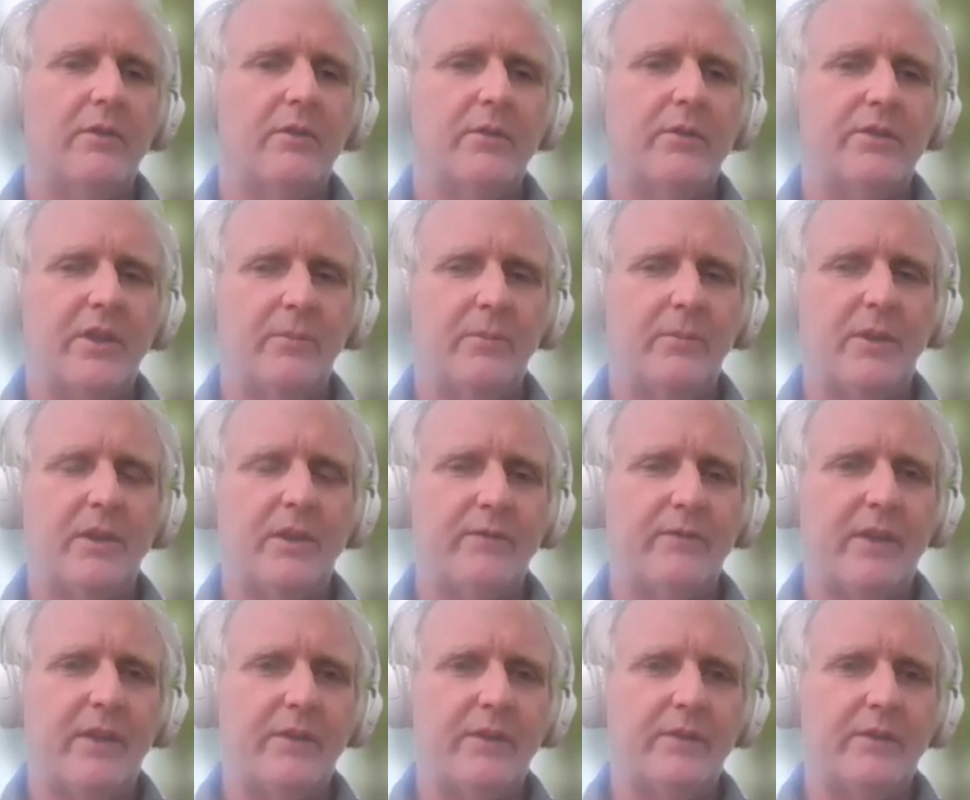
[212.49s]
the
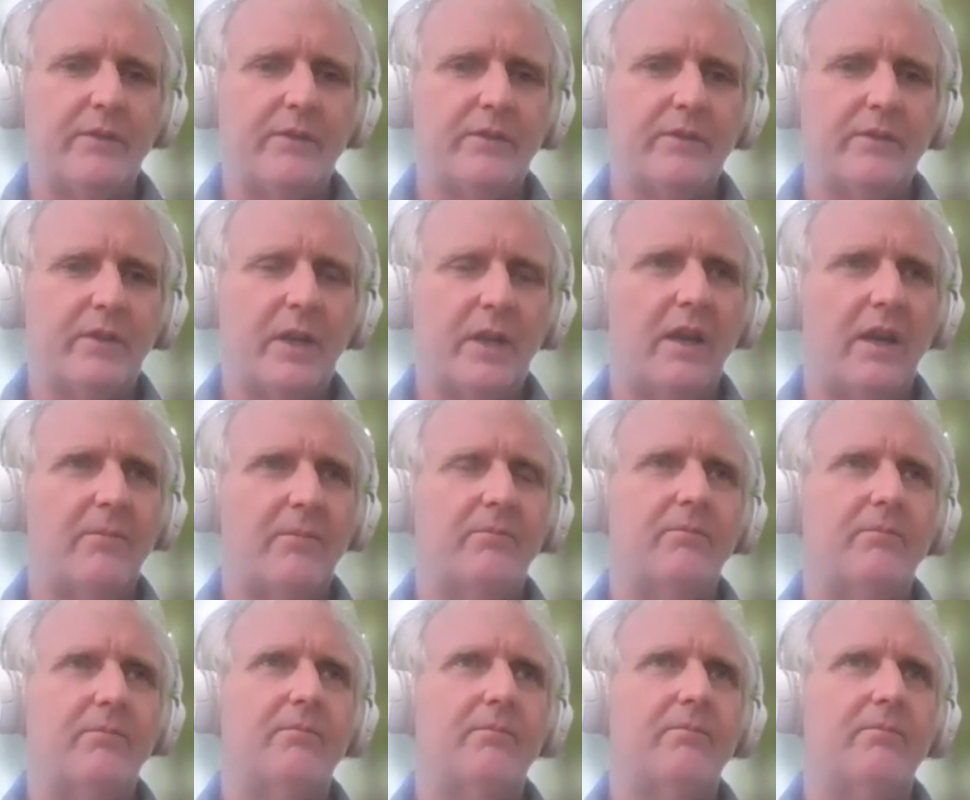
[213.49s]
TPLF, that is,
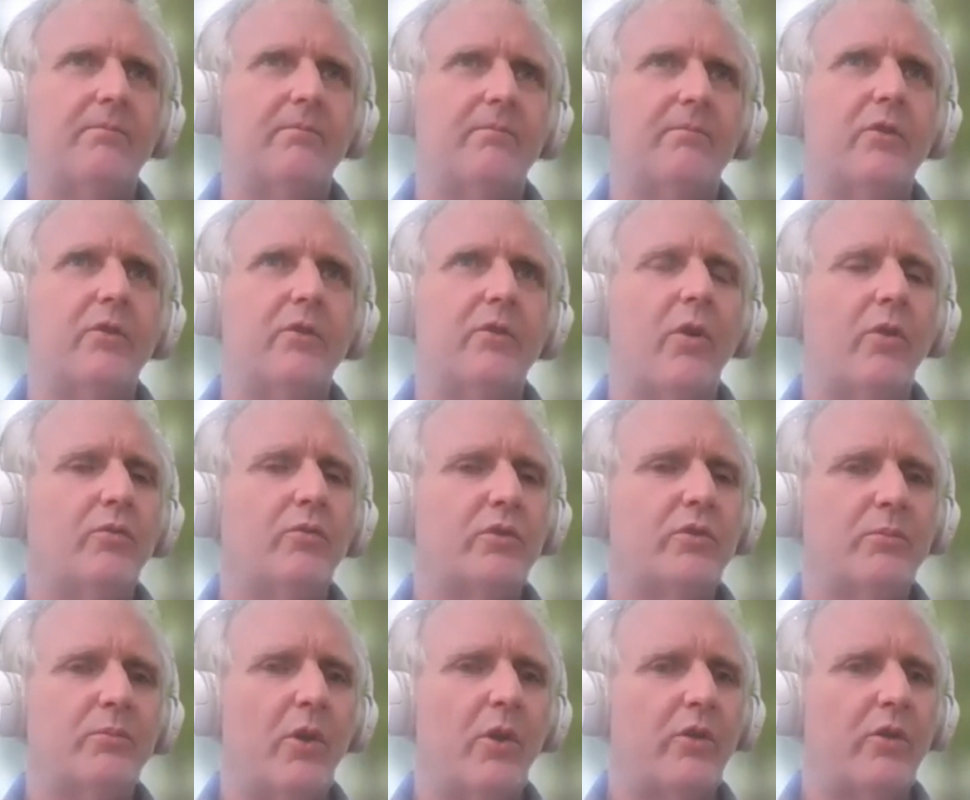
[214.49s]
the road
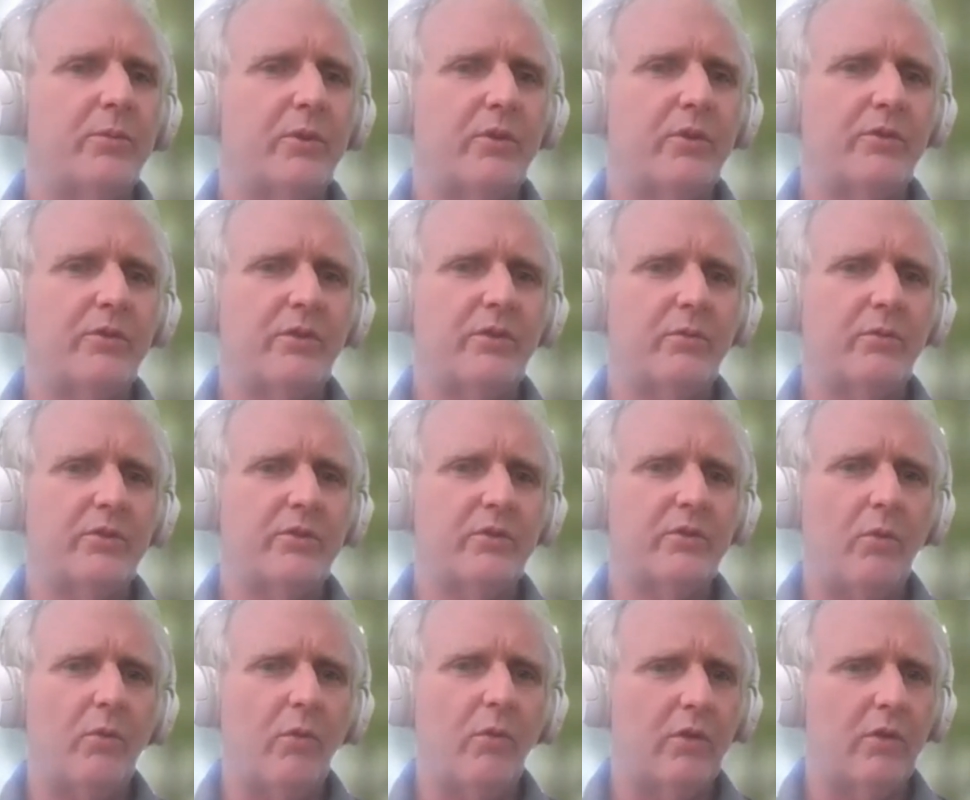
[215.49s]
was blocked because there was a
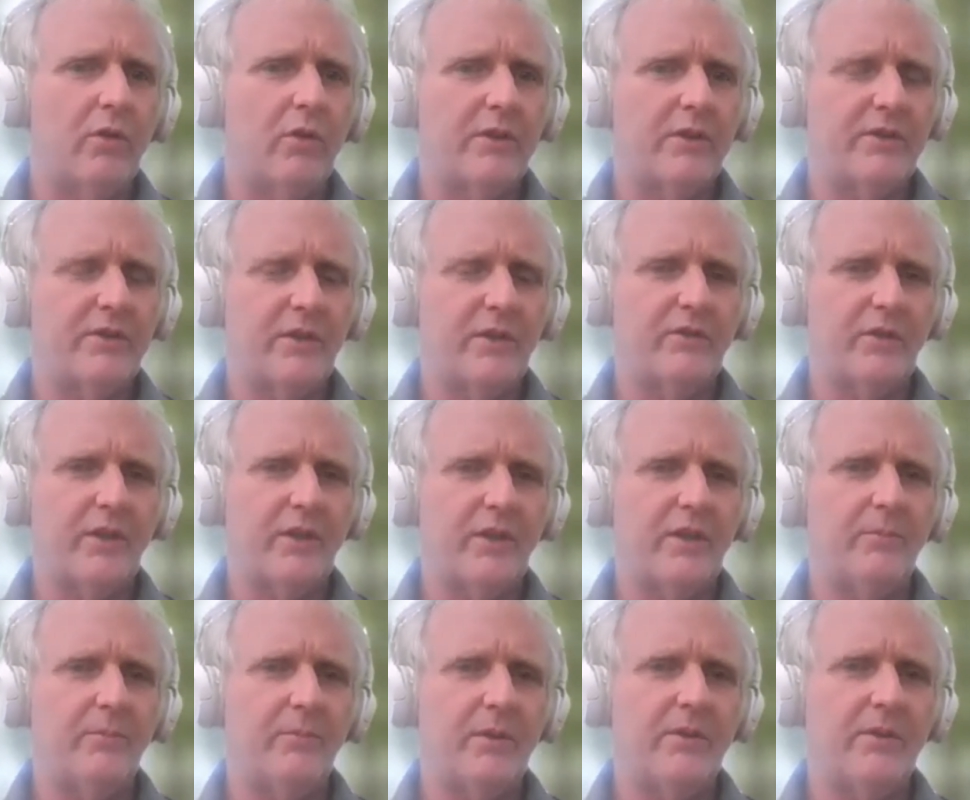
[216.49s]
war,
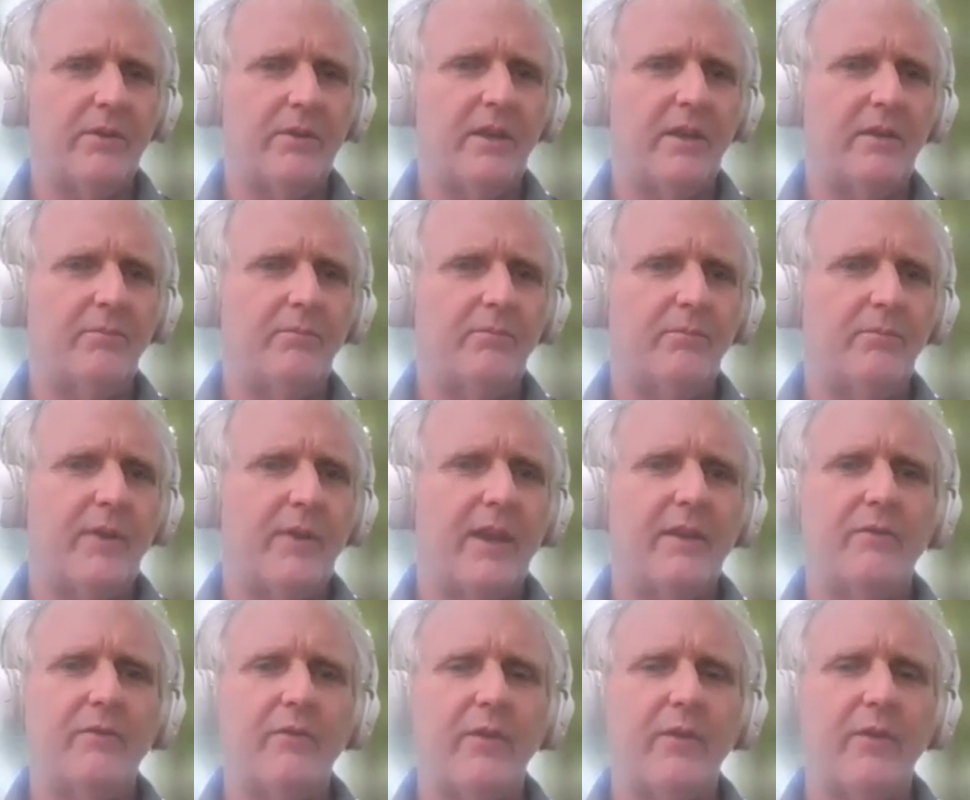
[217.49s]
essentially. I mean, they
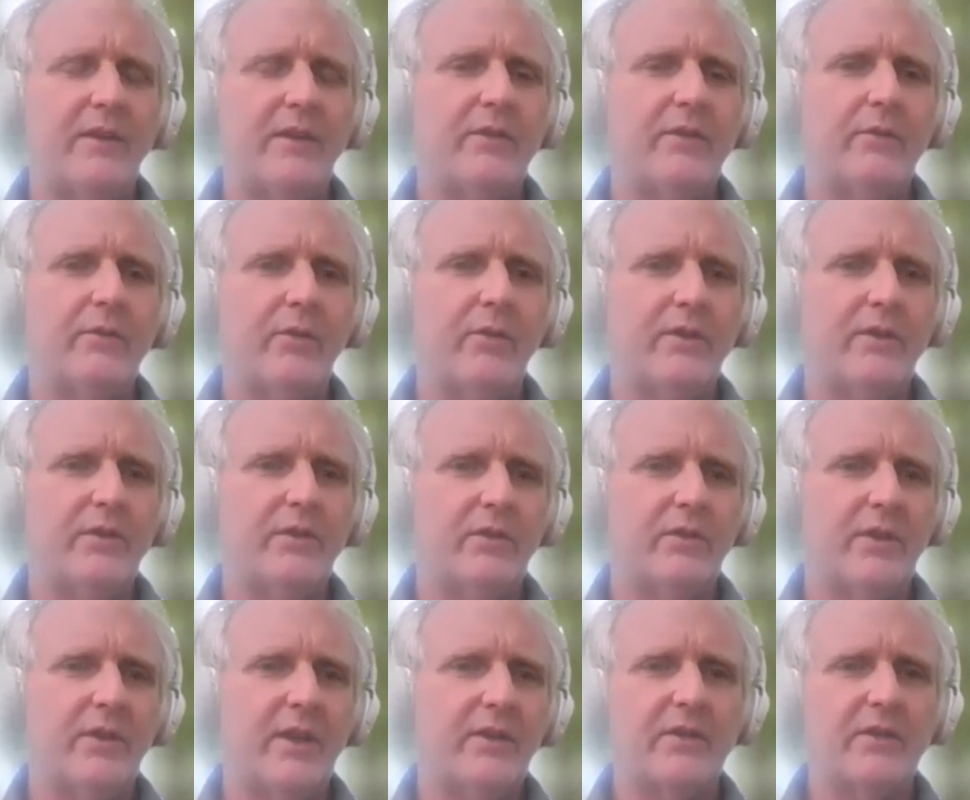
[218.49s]
invaded the
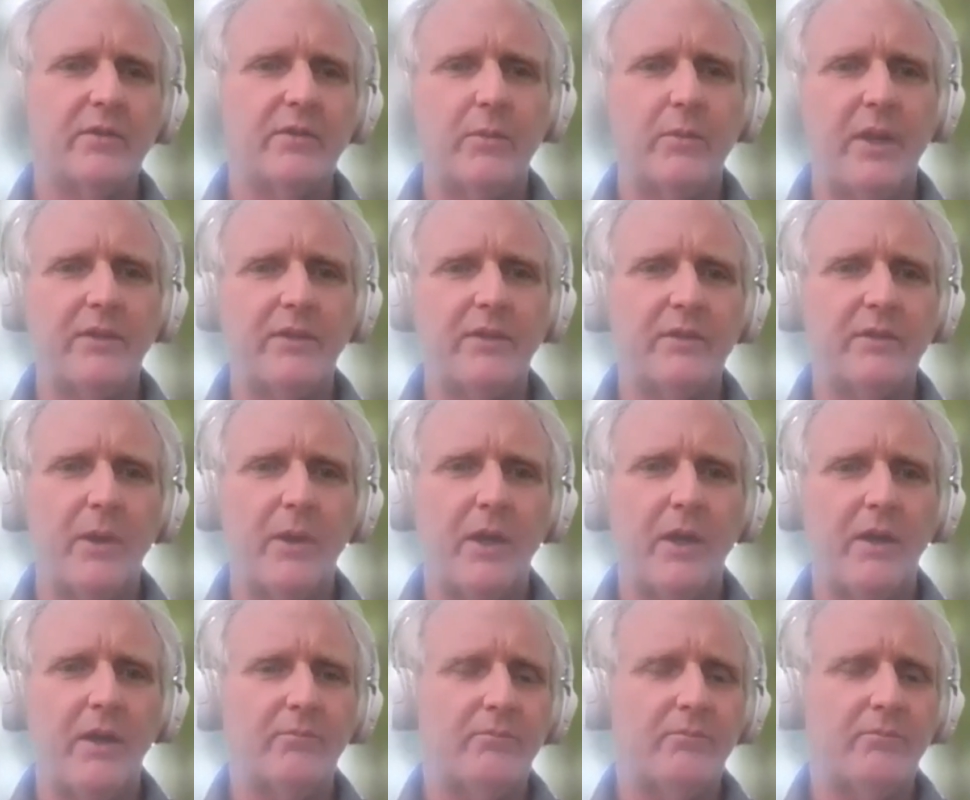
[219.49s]
region. They displaced
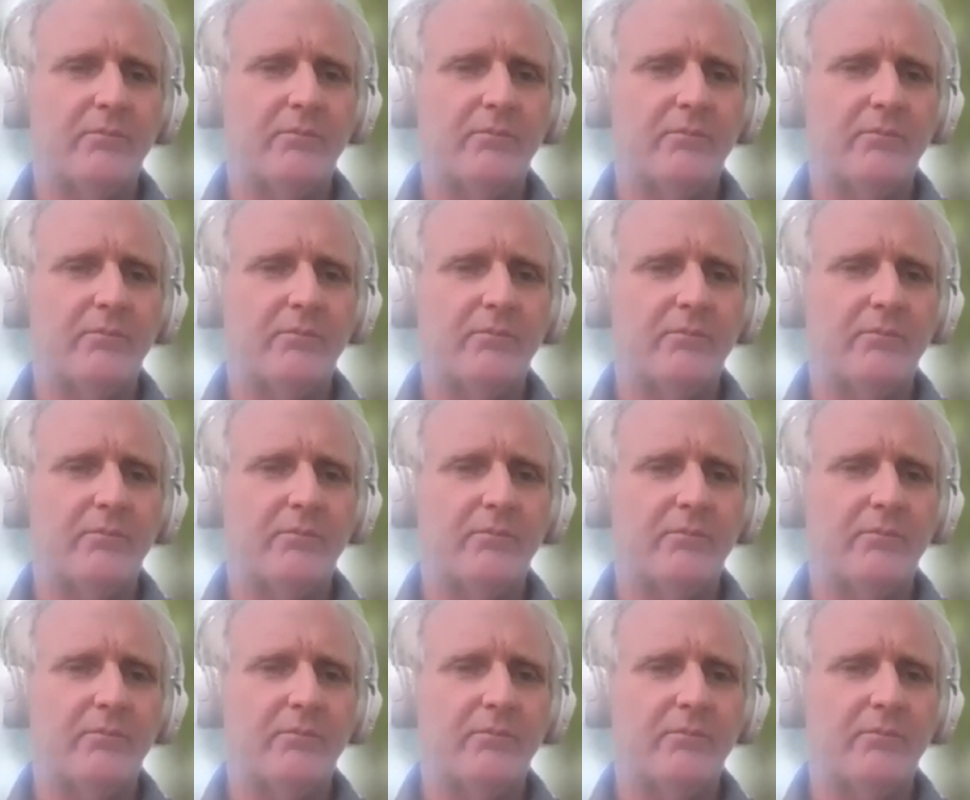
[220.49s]
about